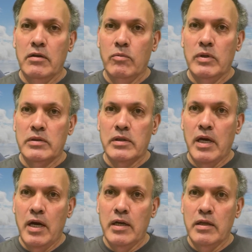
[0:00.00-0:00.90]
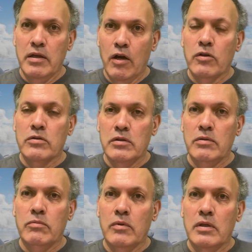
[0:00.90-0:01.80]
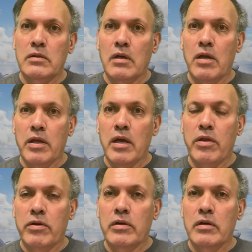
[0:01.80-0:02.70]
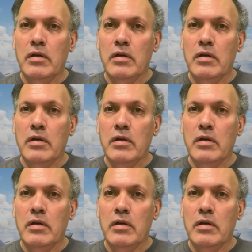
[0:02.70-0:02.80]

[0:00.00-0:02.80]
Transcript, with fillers: on one side and the alternate one on the other.